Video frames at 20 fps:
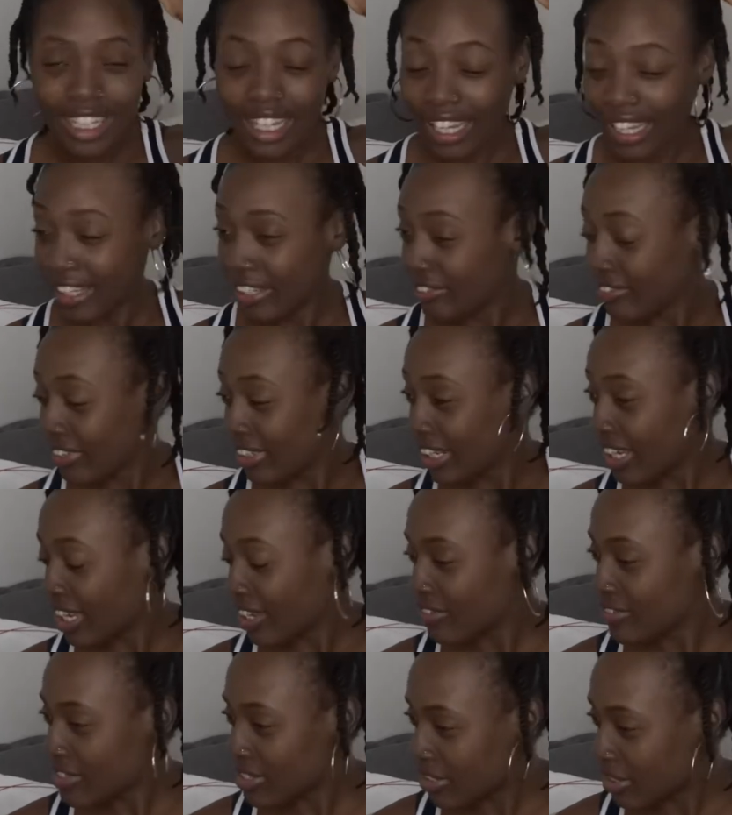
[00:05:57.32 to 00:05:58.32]
I even
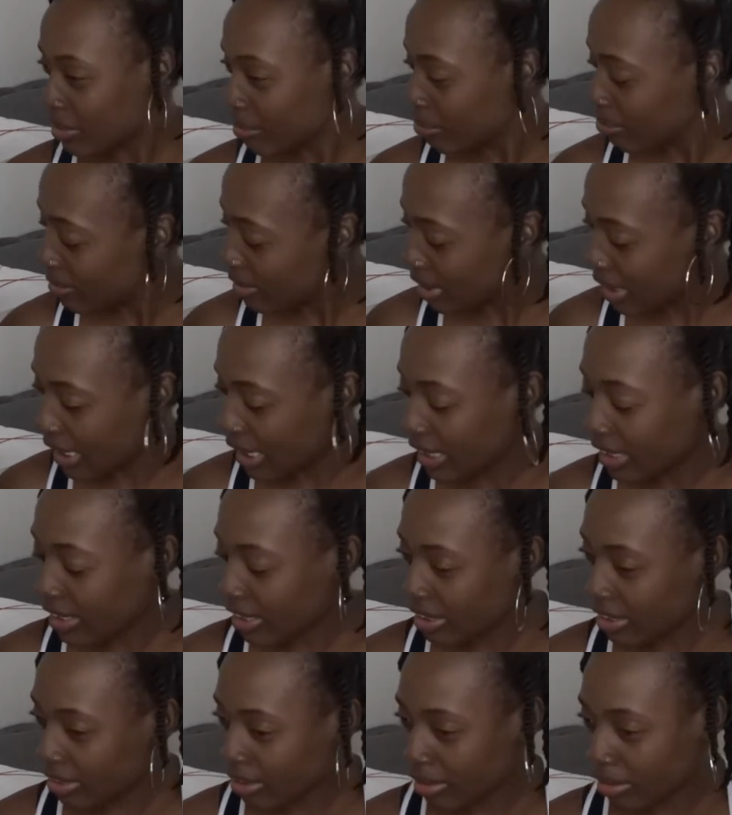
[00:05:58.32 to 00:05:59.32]
have some like
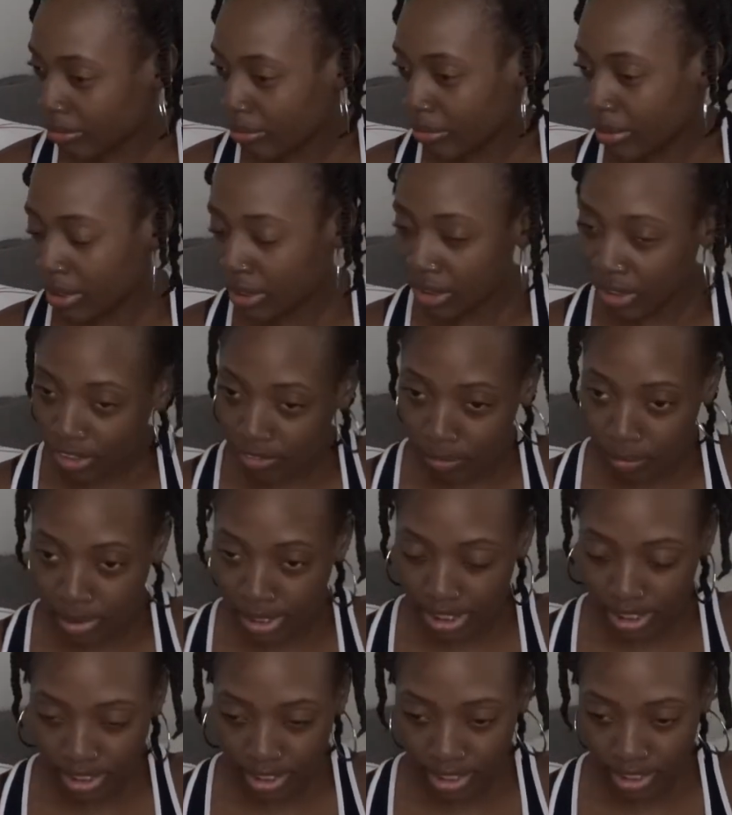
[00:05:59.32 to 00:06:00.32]
in the middle of my
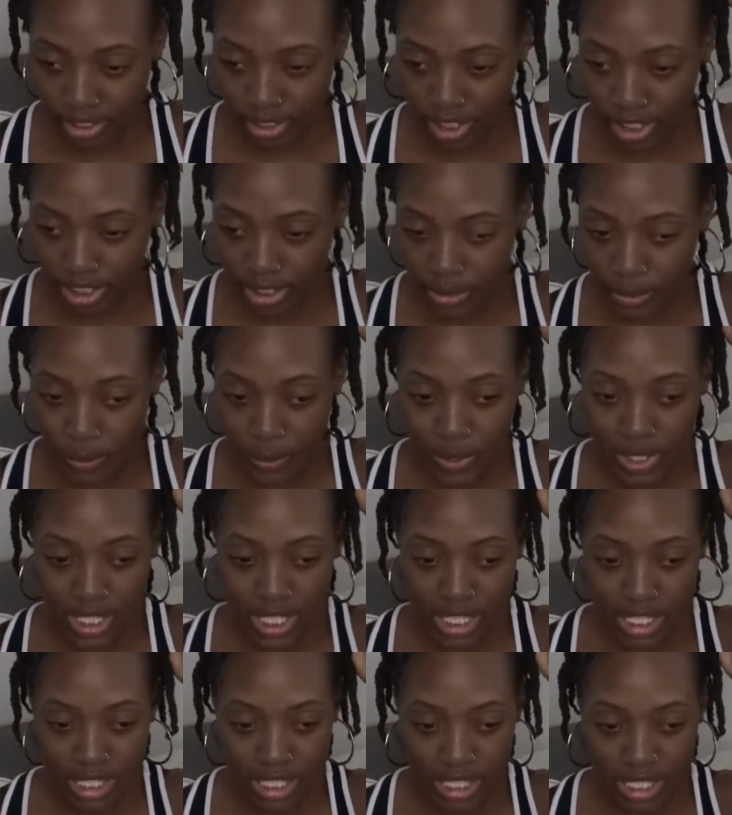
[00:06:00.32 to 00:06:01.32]
hair. I
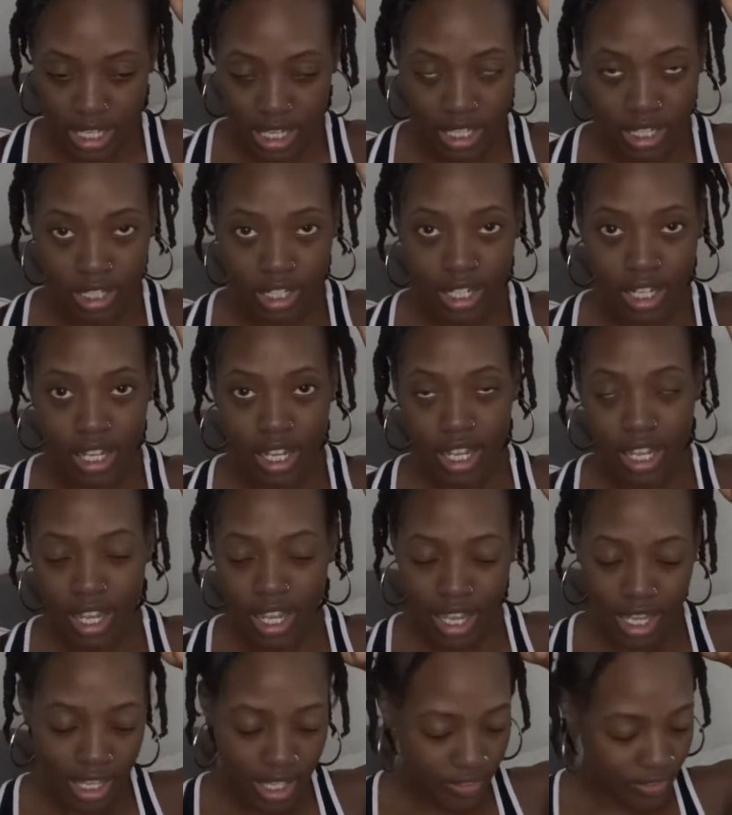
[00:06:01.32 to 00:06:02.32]
noticed that
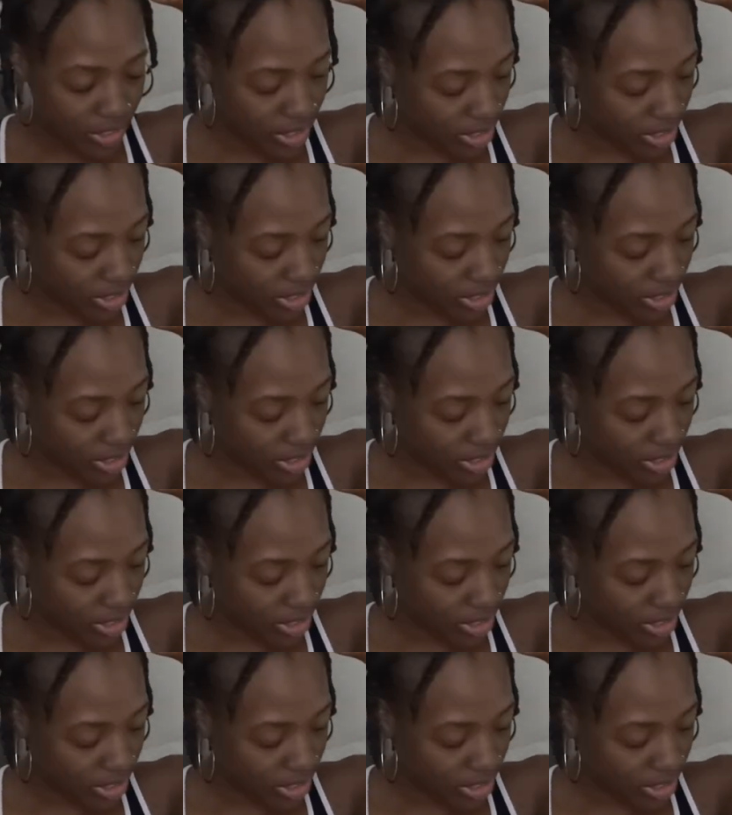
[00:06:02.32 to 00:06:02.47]
I have